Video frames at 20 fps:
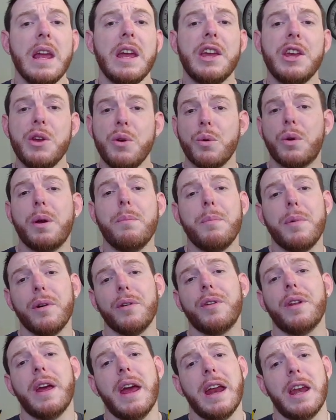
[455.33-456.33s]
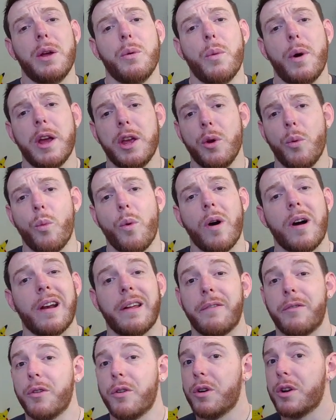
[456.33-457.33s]
You can build it any way you want.
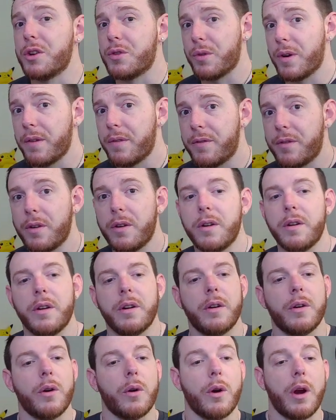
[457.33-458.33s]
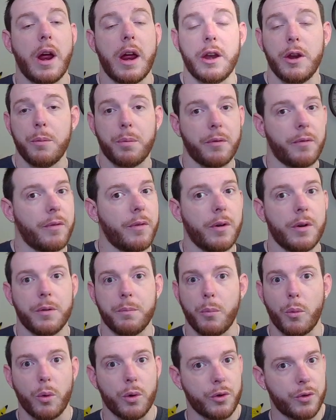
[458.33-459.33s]
If you're a drifter and you prefer
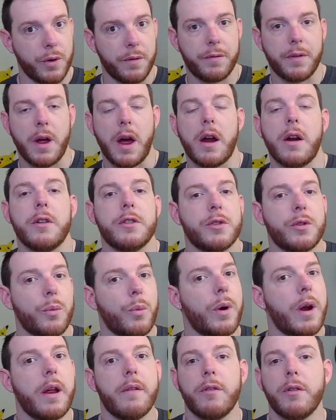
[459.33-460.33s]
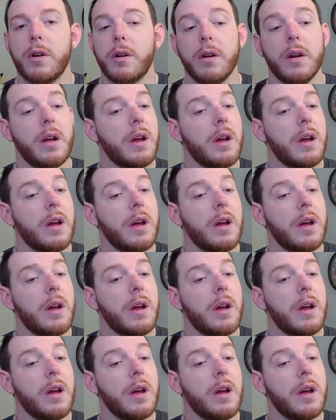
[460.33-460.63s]
more drift tires or whatever,